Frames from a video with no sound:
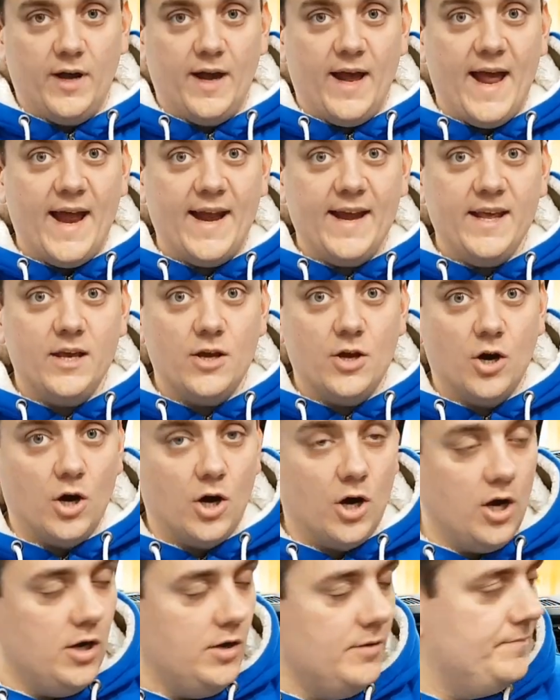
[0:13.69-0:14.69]
any
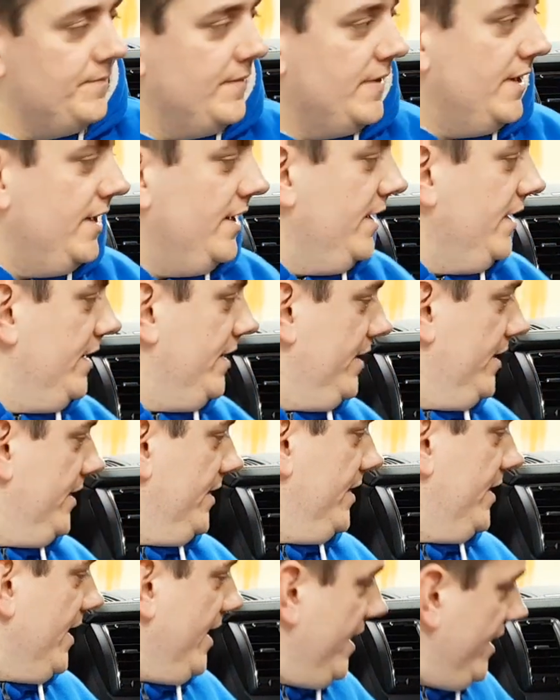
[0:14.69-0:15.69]
car.
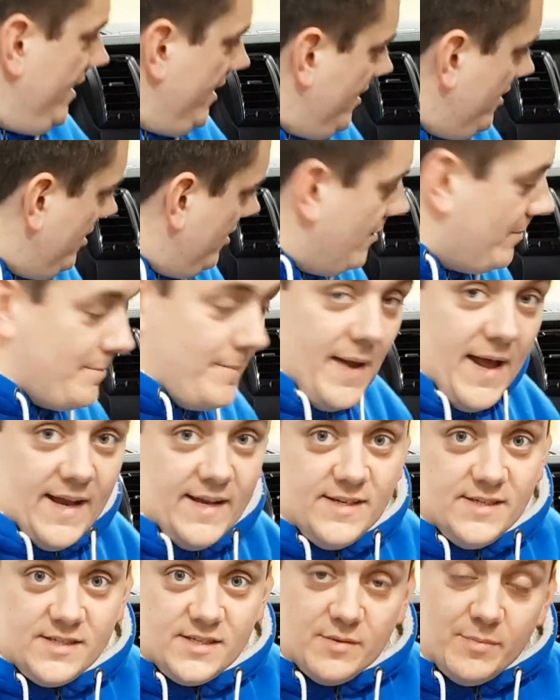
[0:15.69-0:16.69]
They are
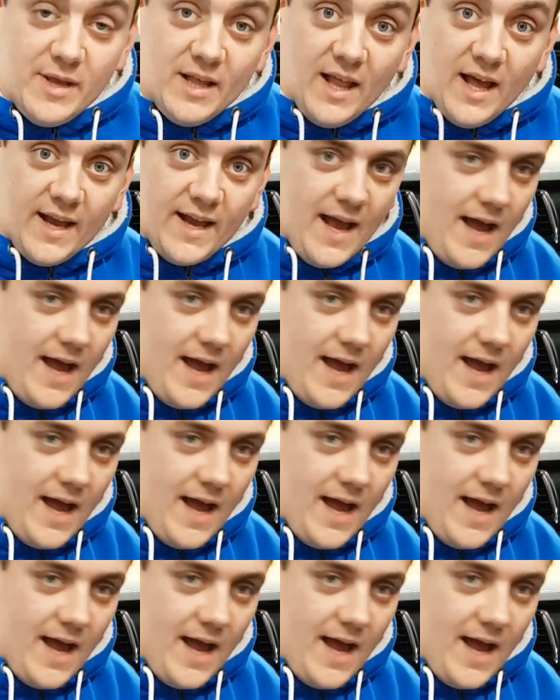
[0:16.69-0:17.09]
meant to be like